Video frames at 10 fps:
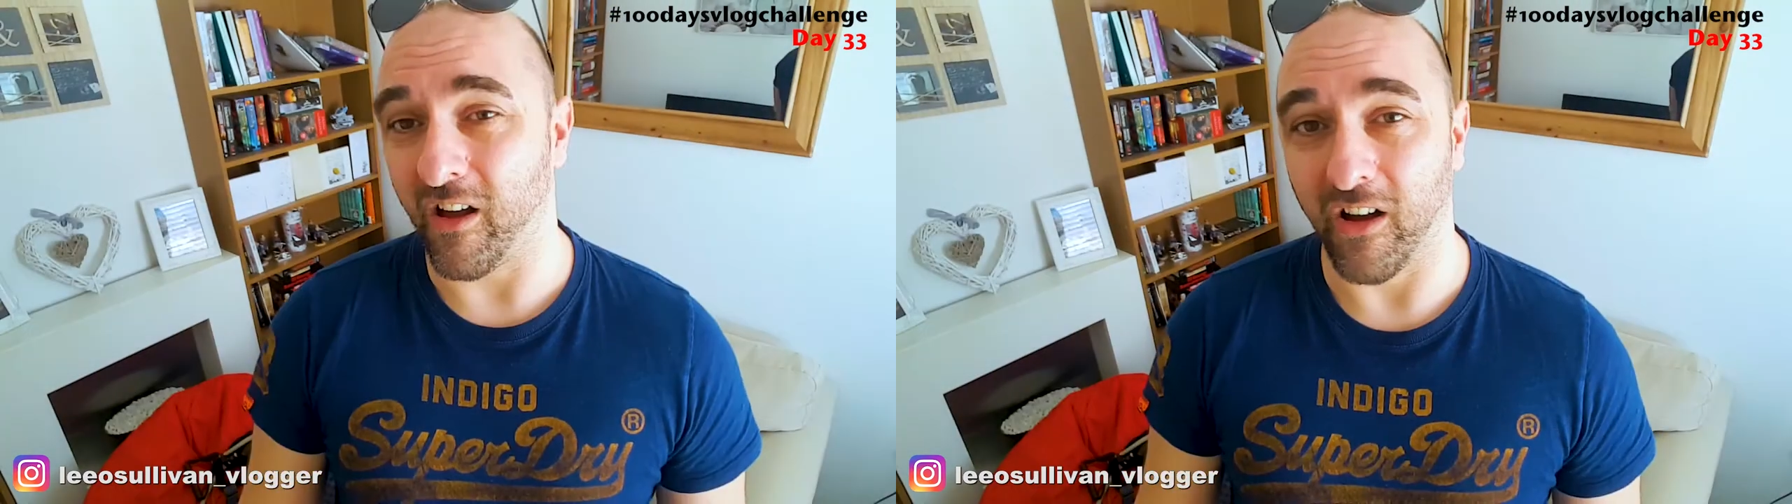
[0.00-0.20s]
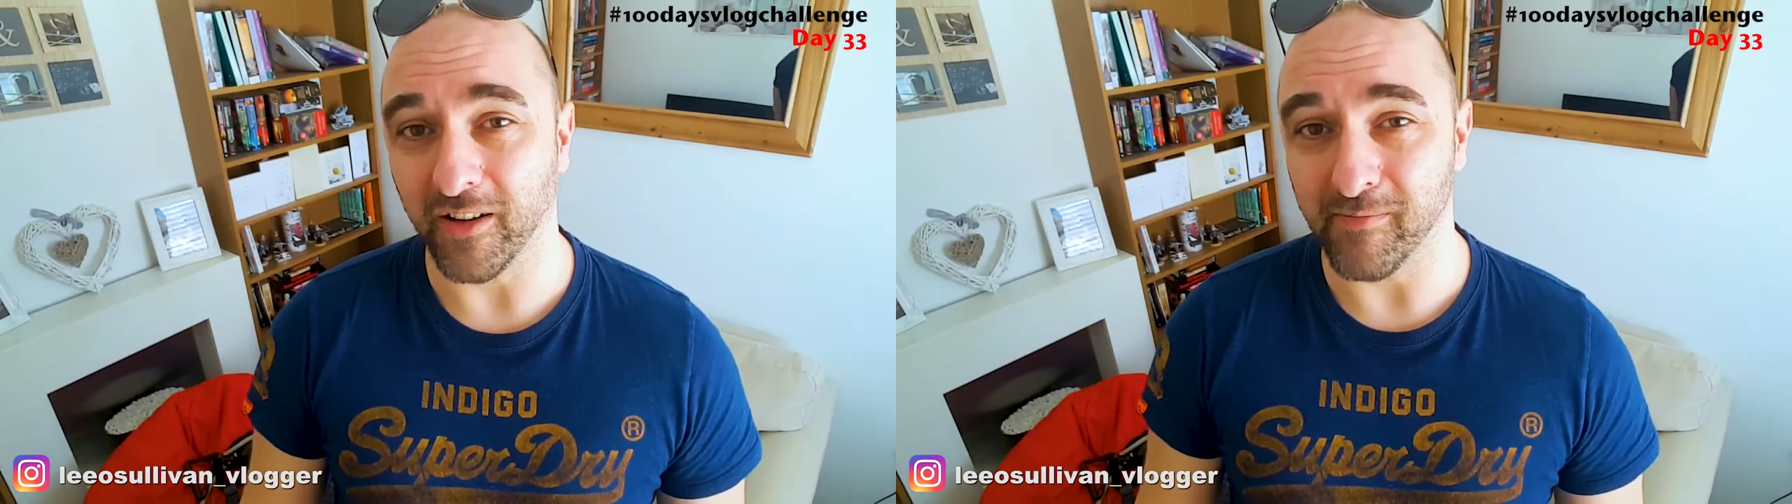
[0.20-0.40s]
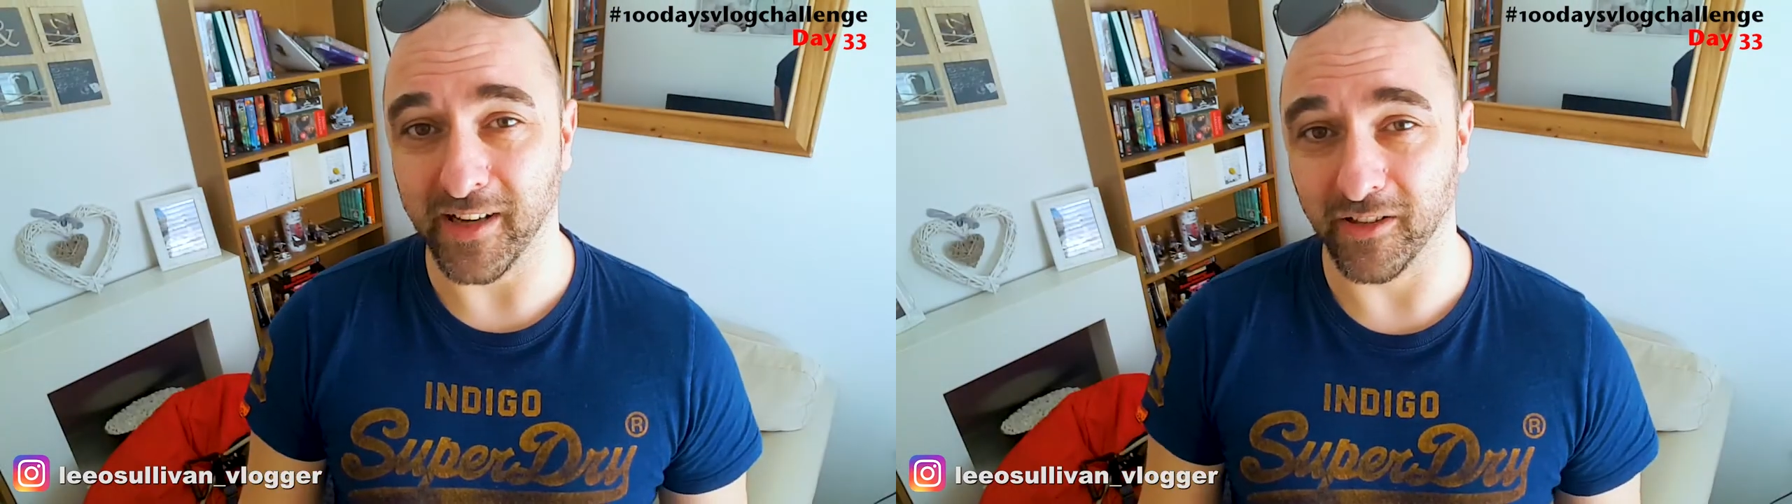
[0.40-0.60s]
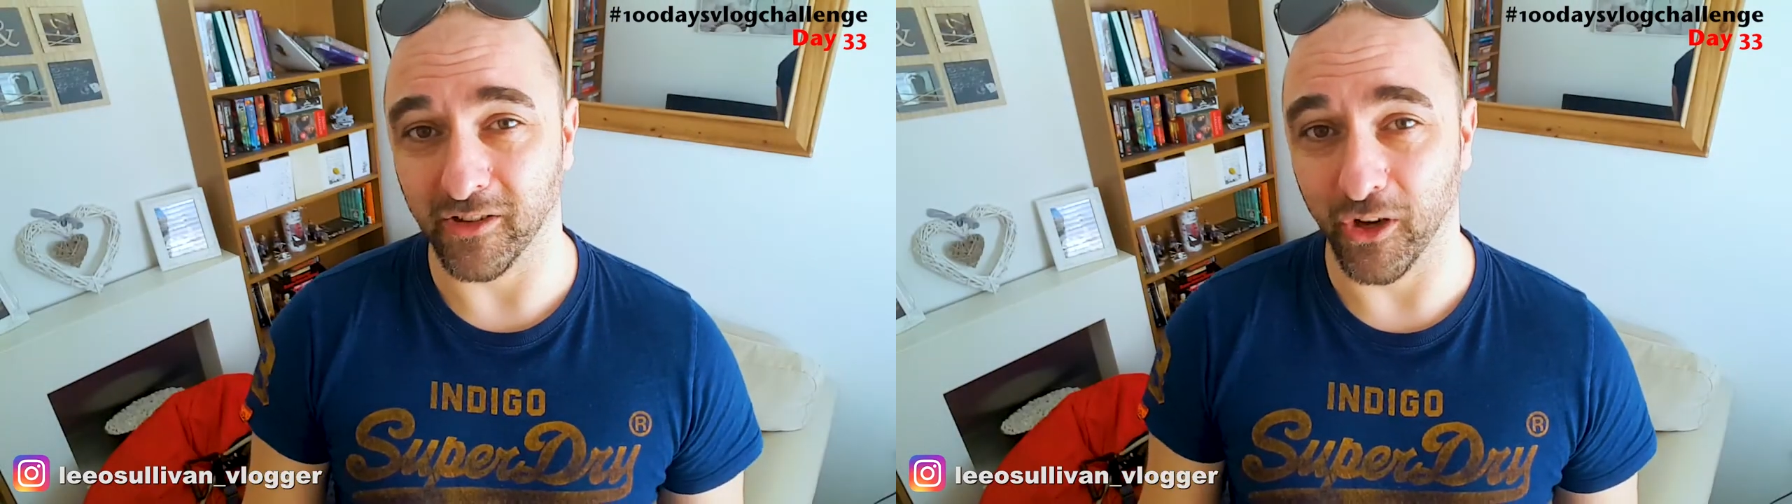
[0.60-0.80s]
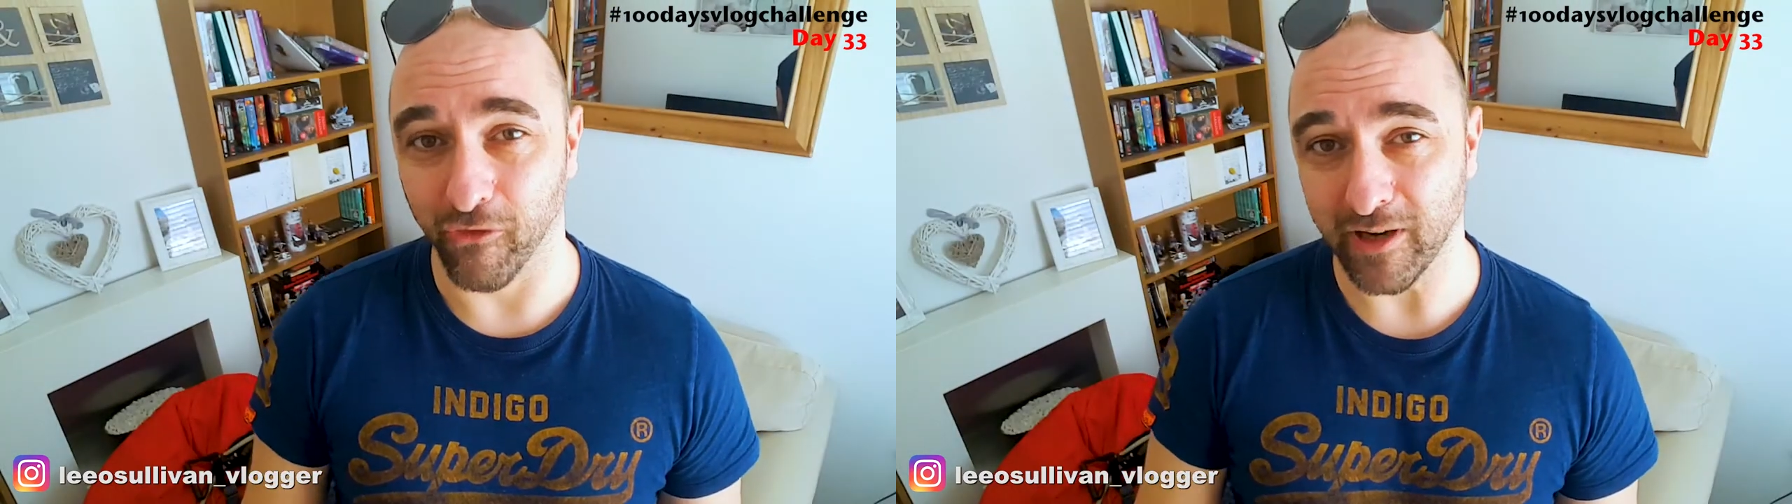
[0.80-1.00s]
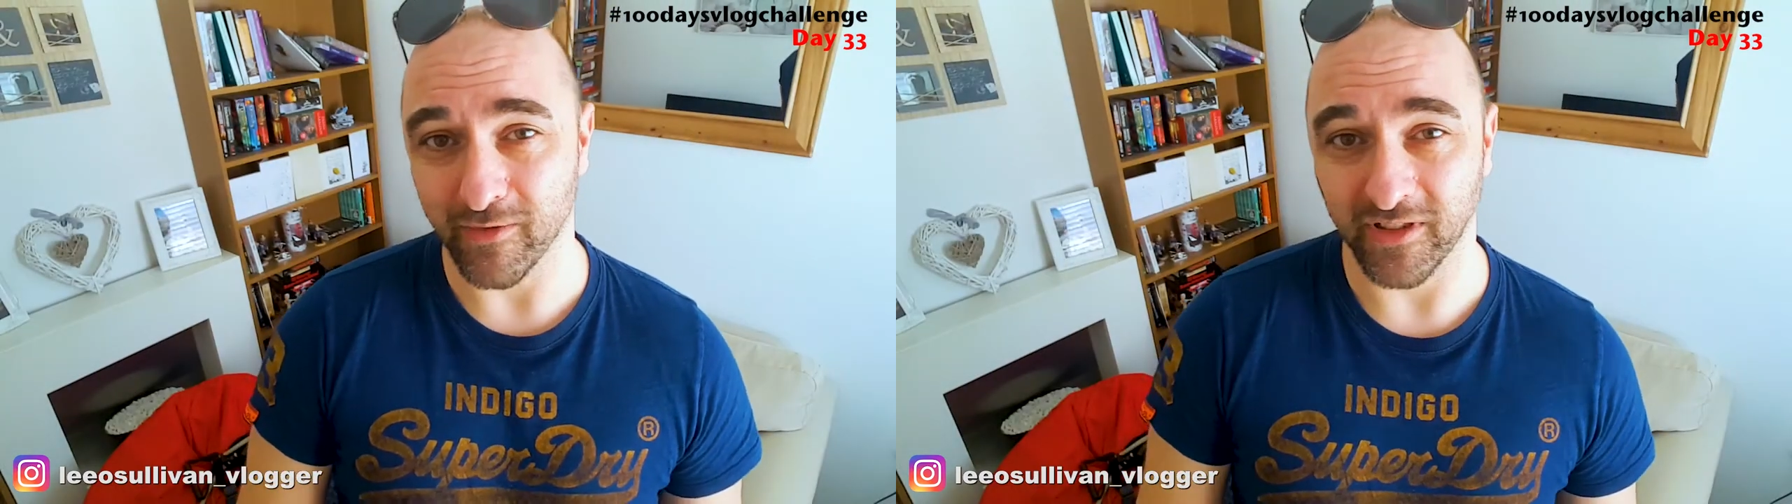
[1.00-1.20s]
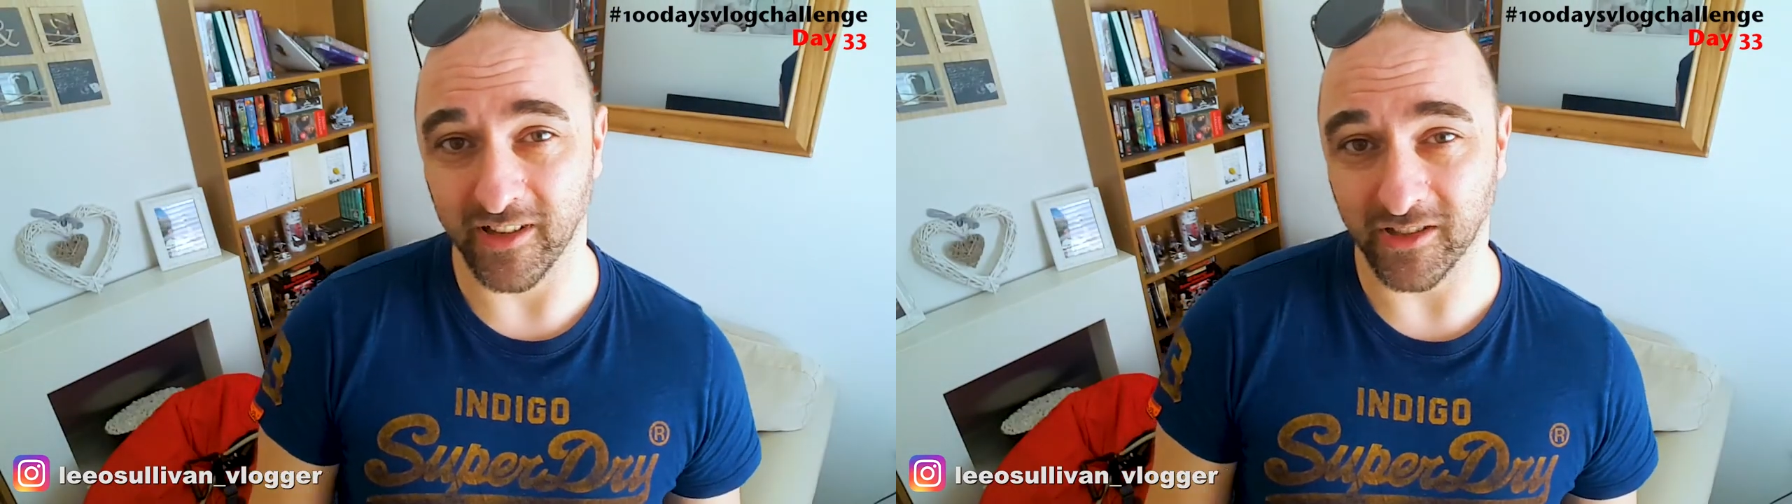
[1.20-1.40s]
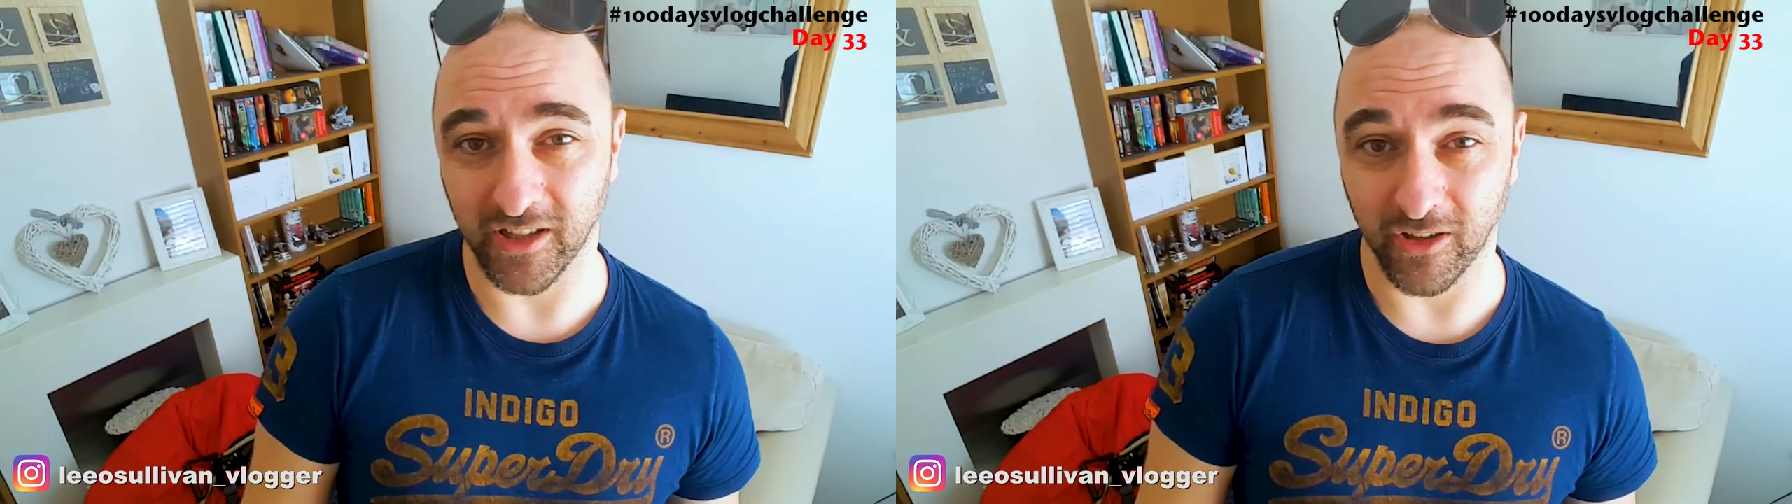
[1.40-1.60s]
I made an agreement
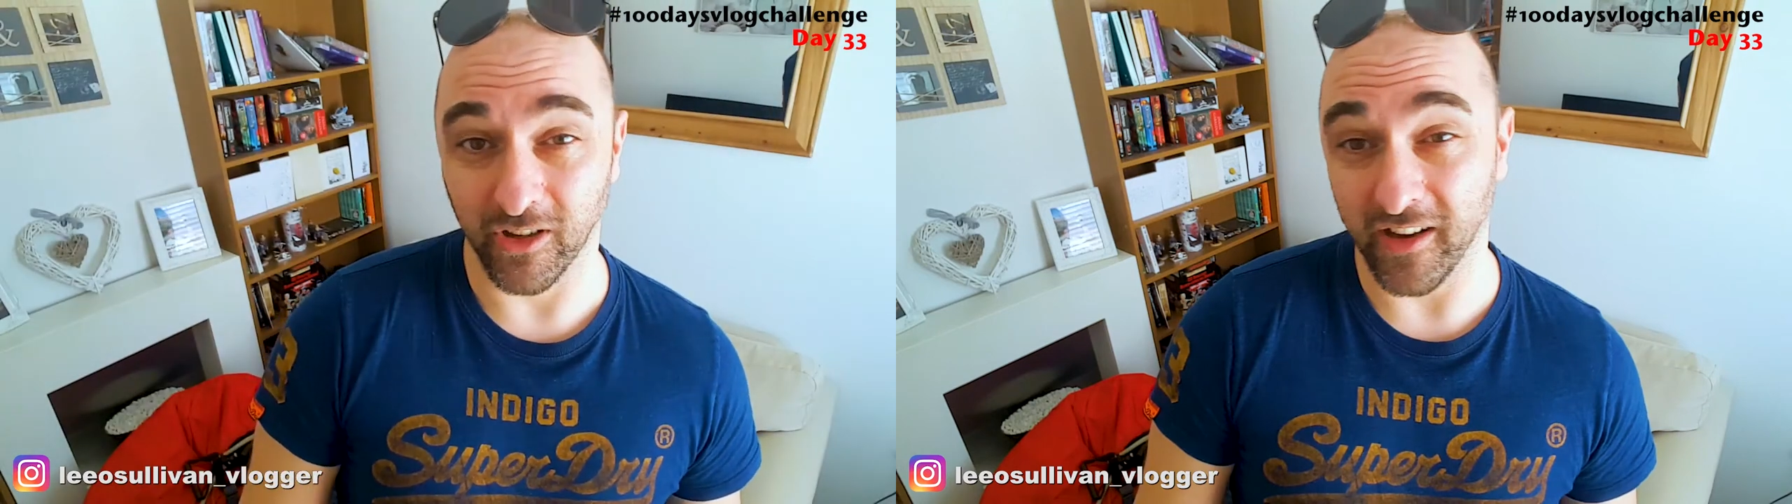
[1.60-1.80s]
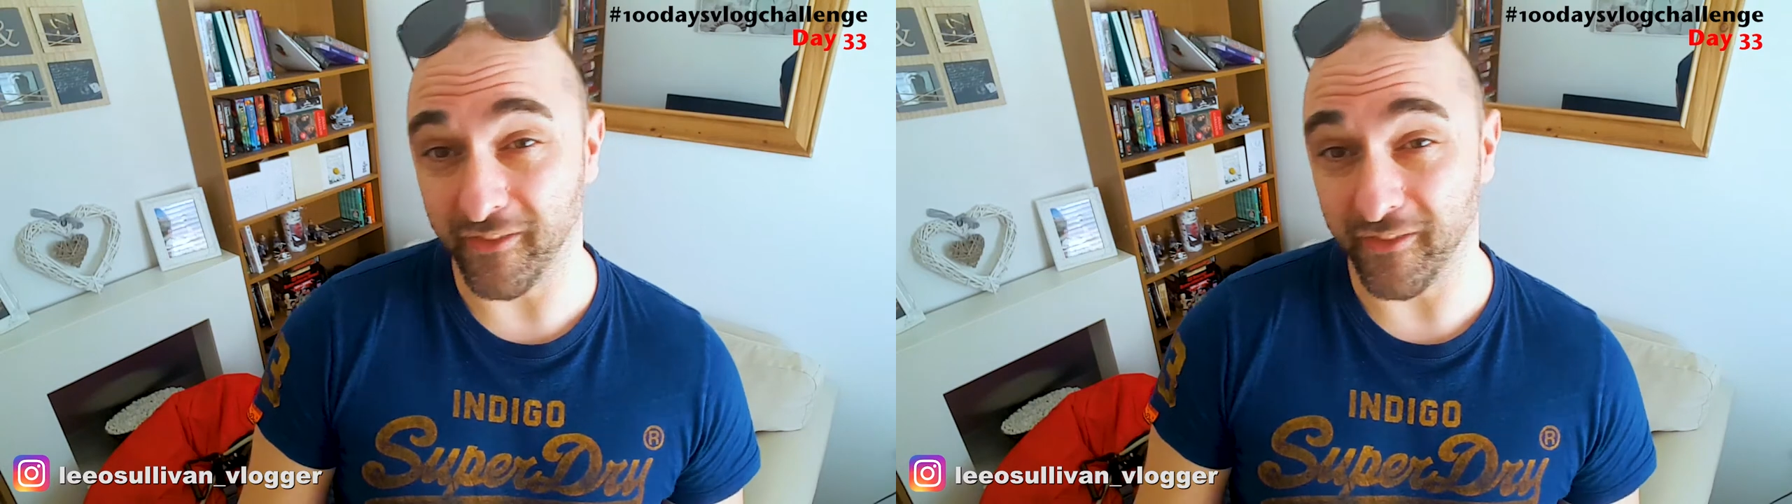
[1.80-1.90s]
that, so look,